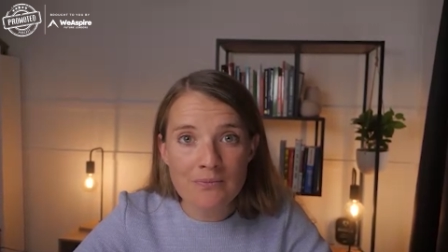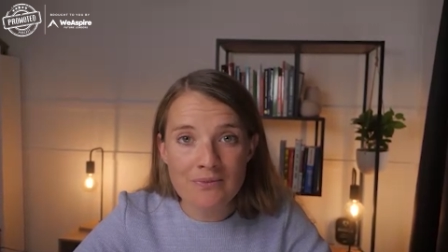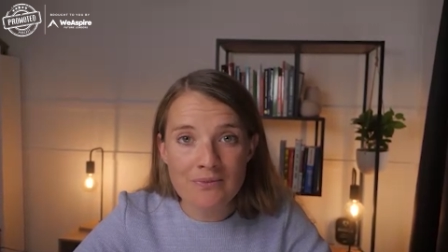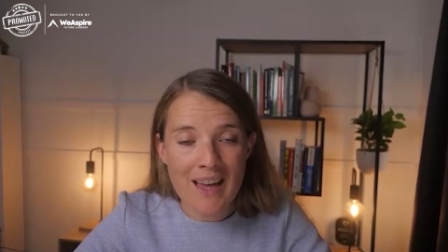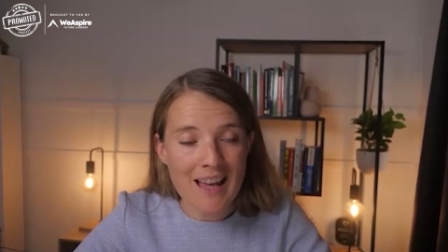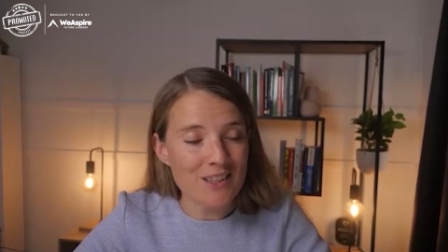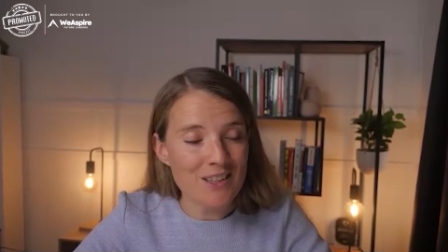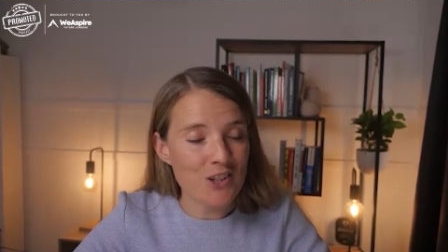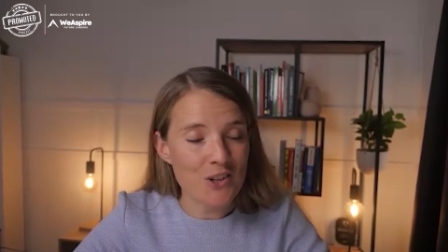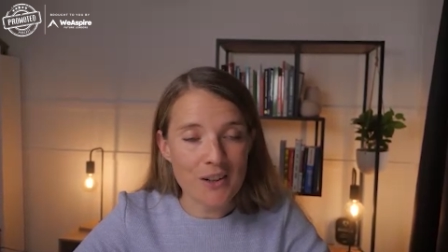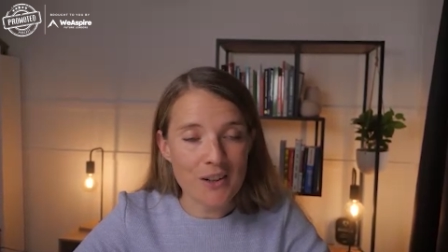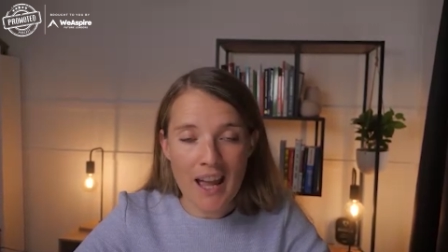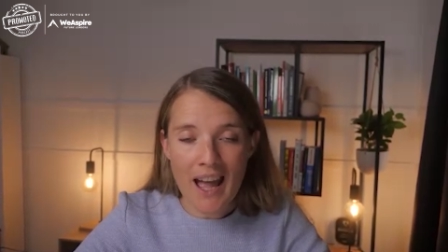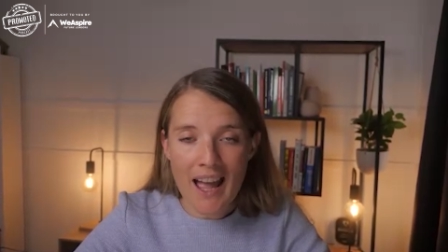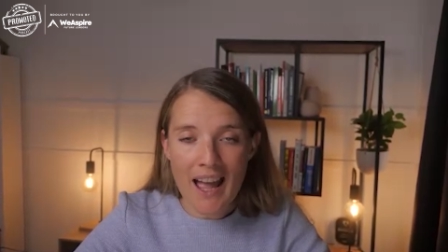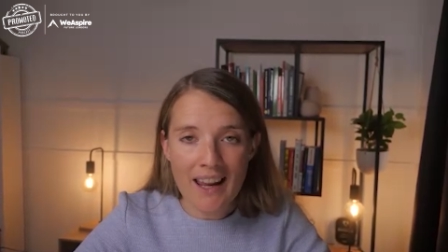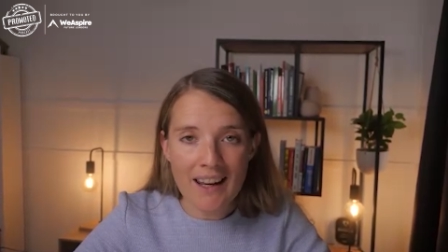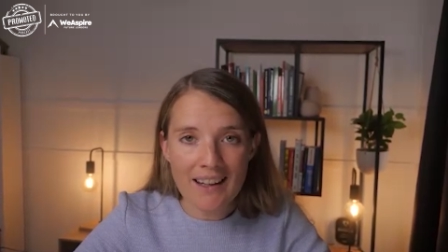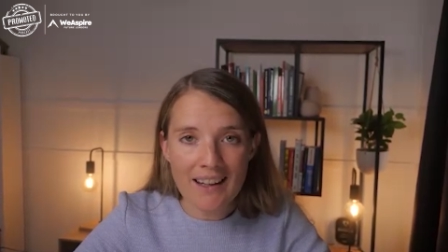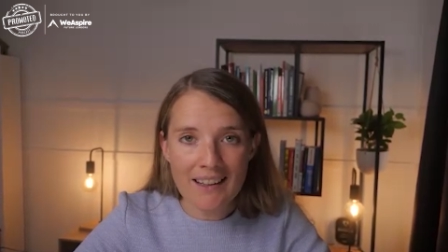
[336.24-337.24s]
That's
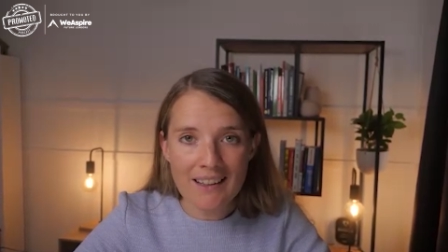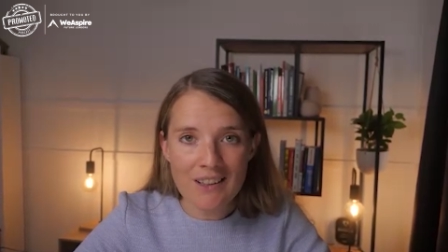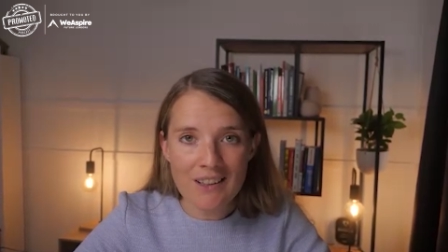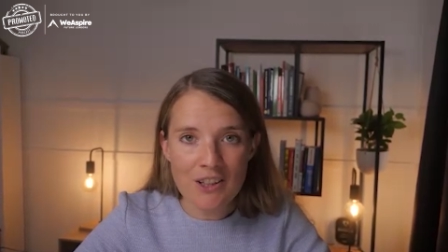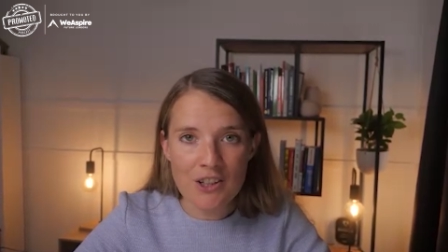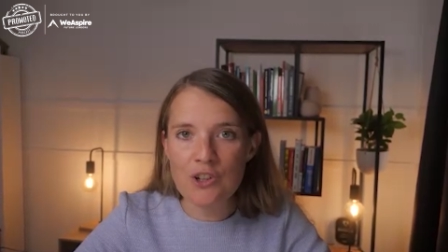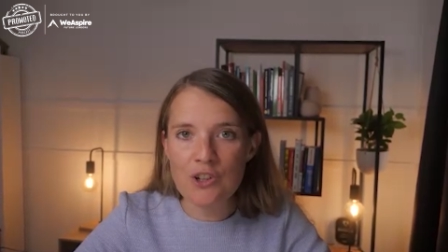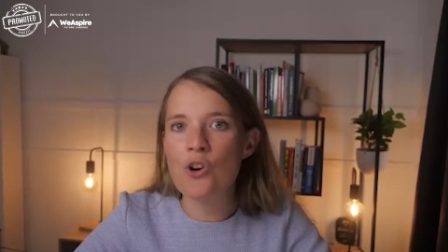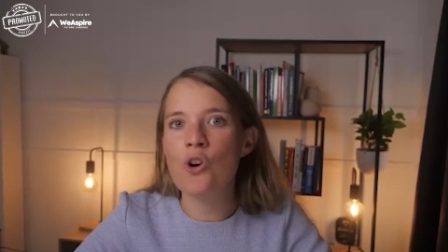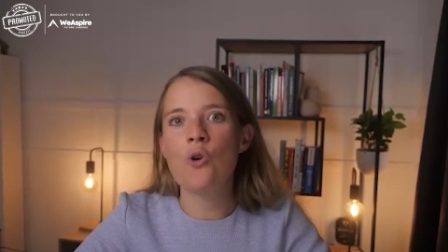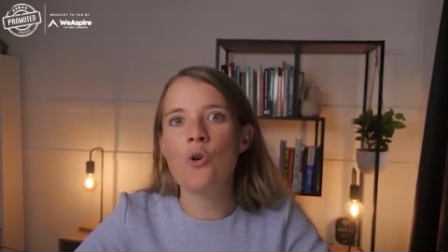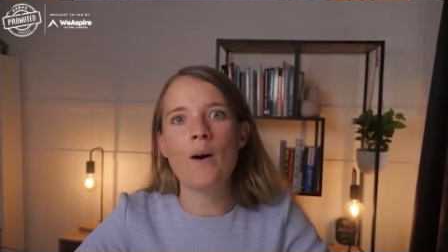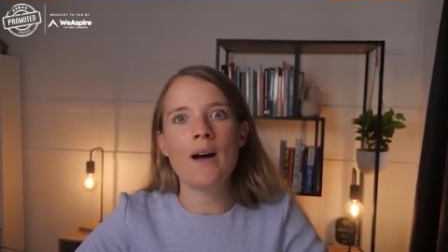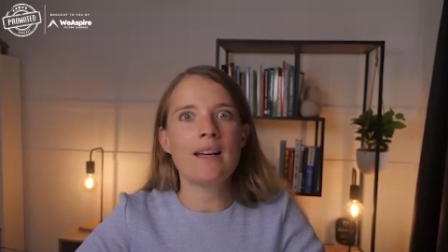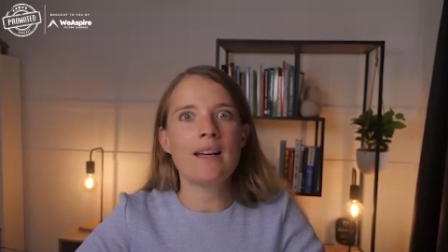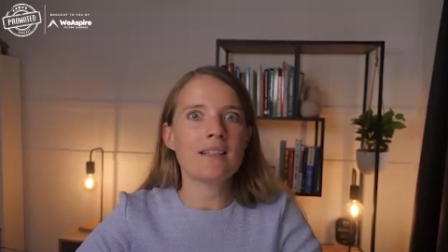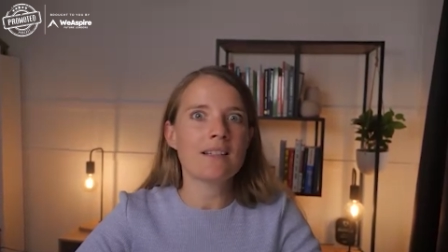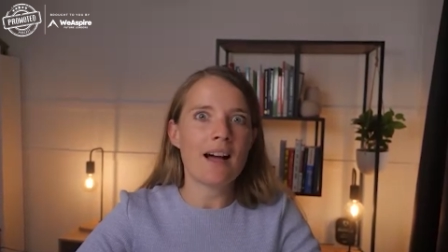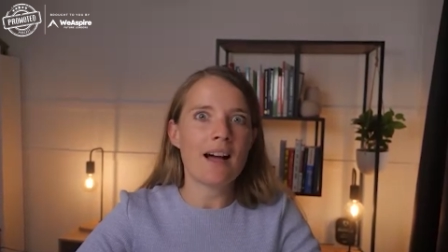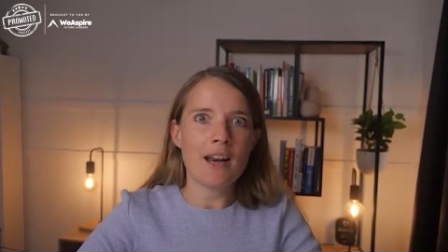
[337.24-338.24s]
okay. You can
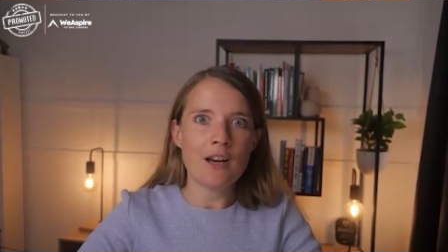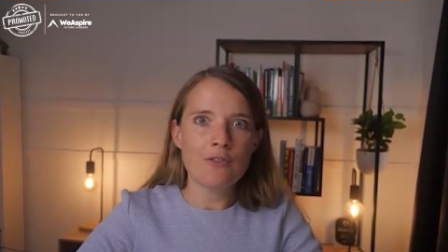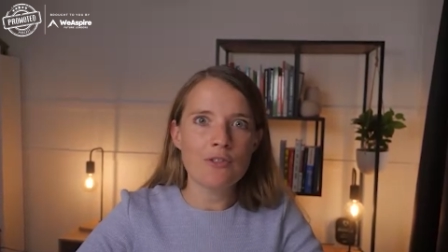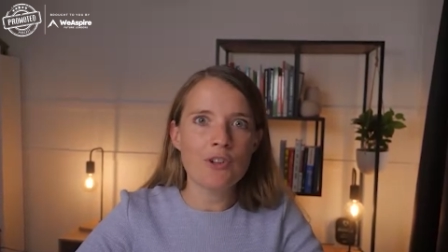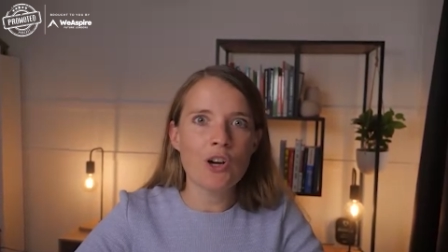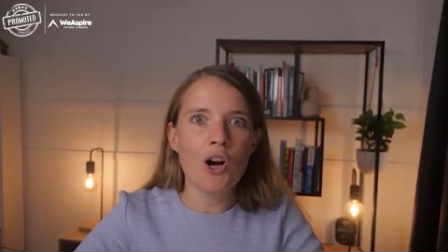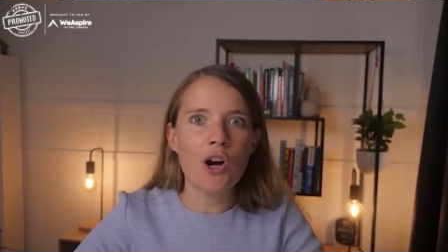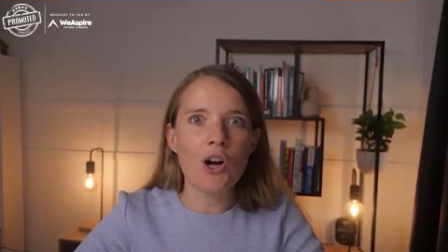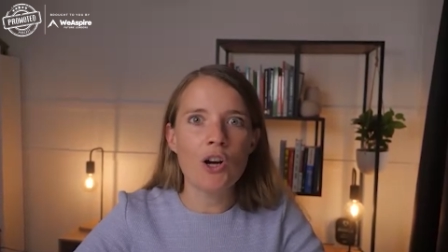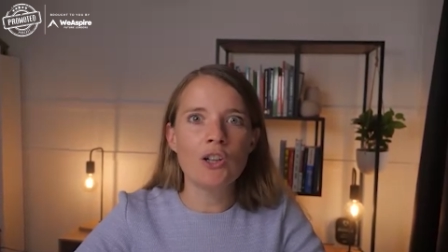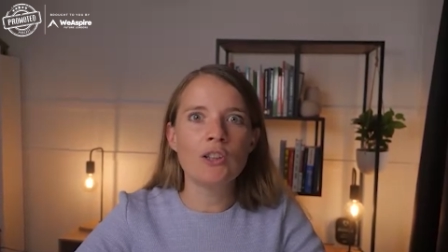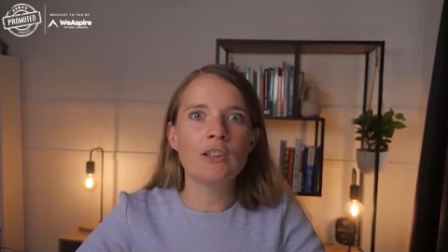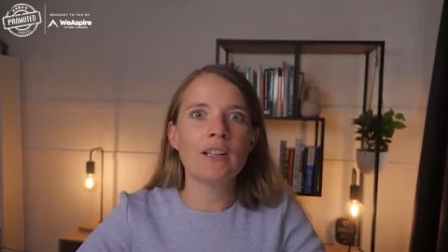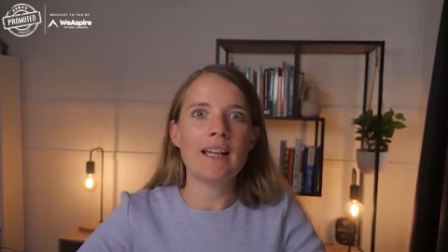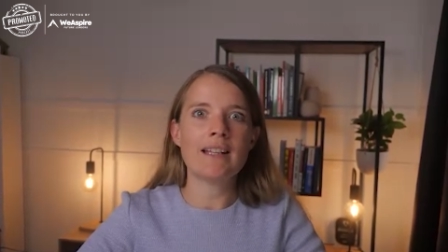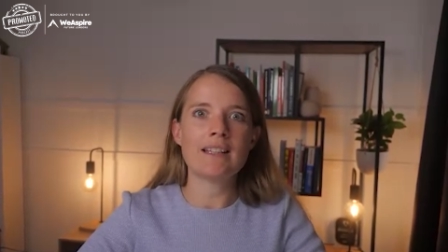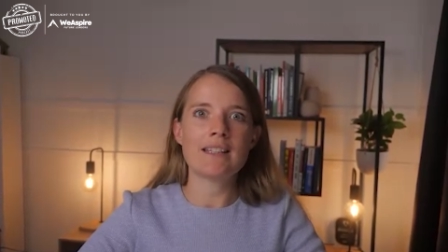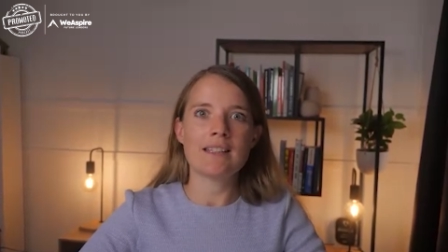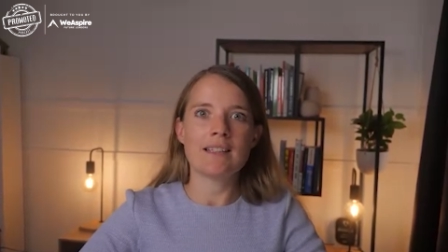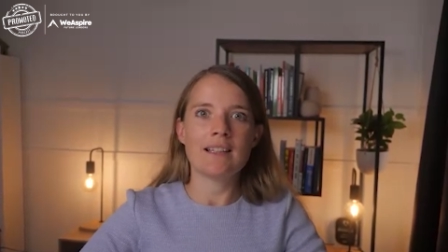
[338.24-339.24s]
always kind of go,
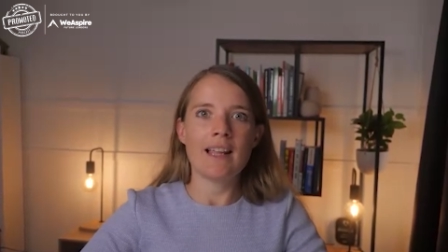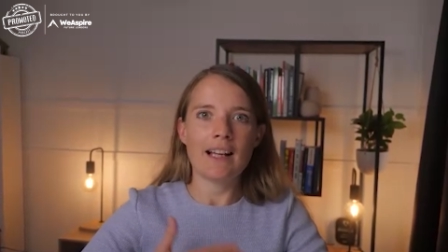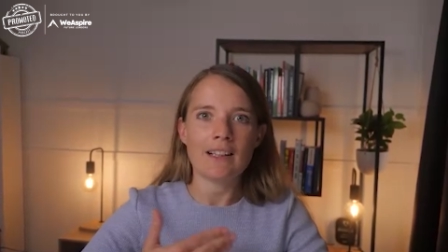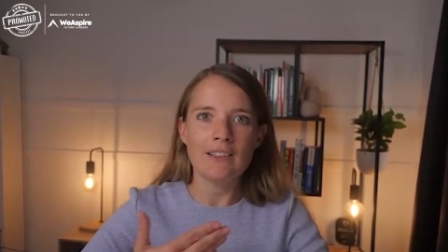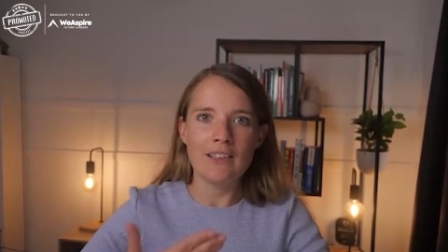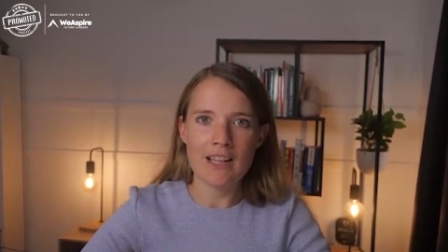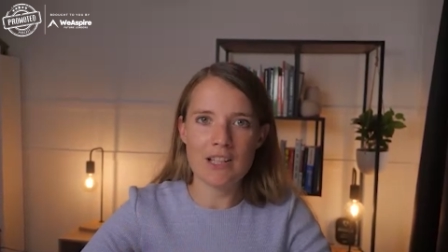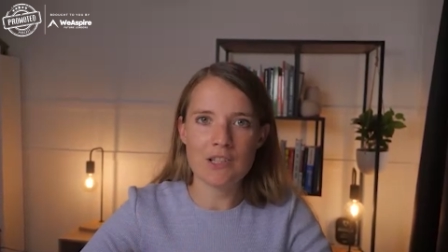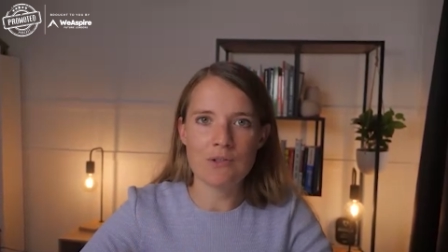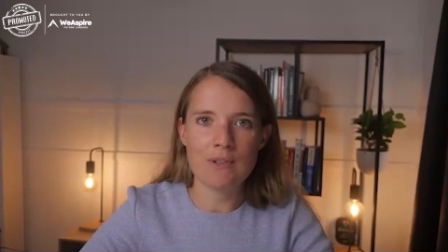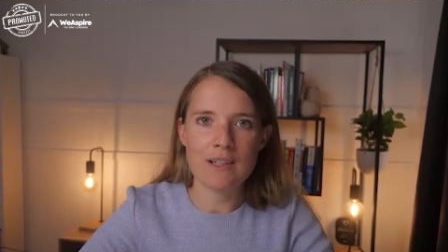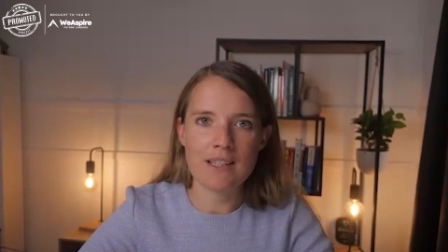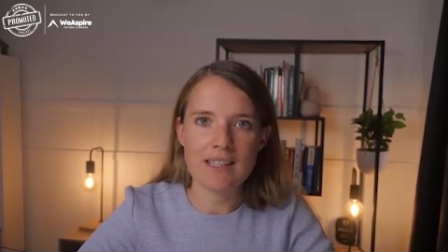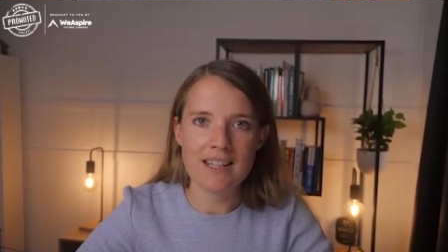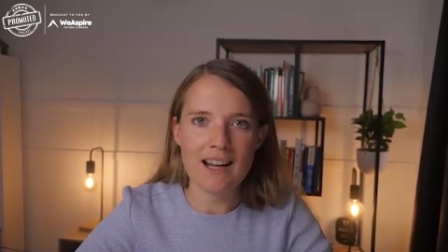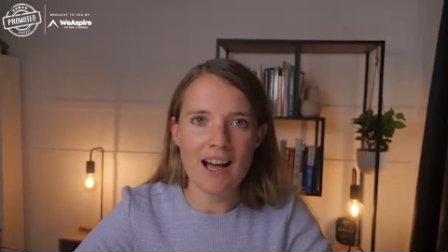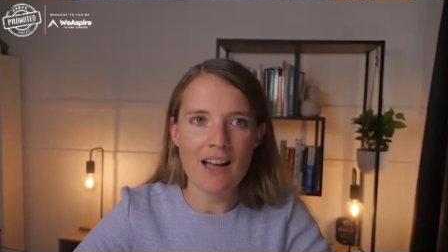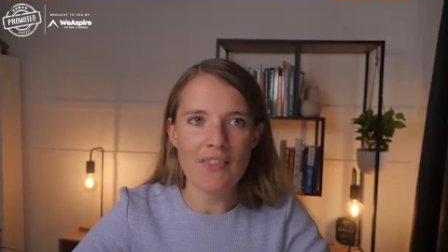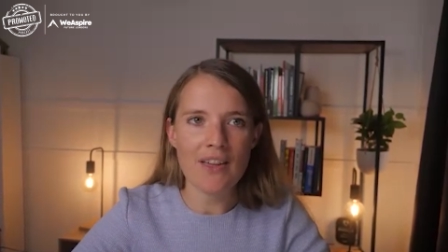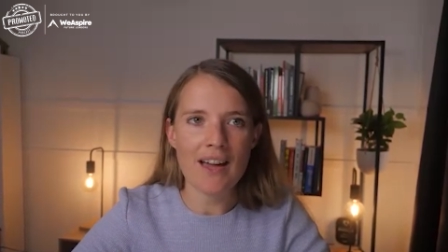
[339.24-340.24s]
let's like, let's
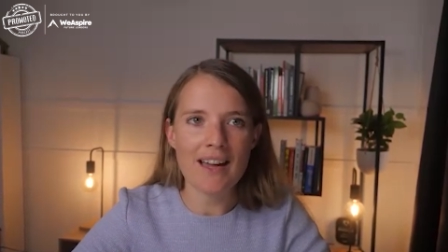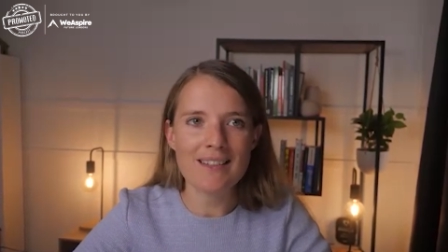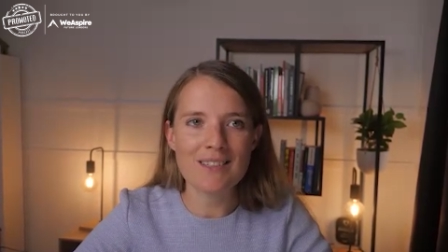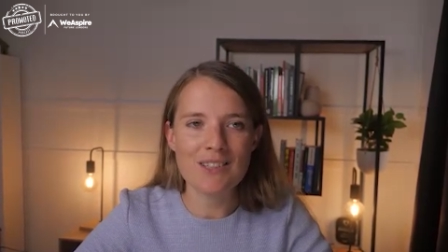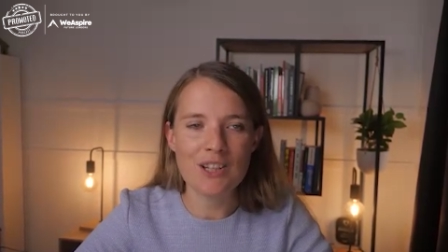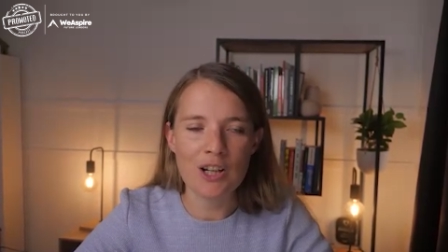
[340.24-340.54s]
restart that.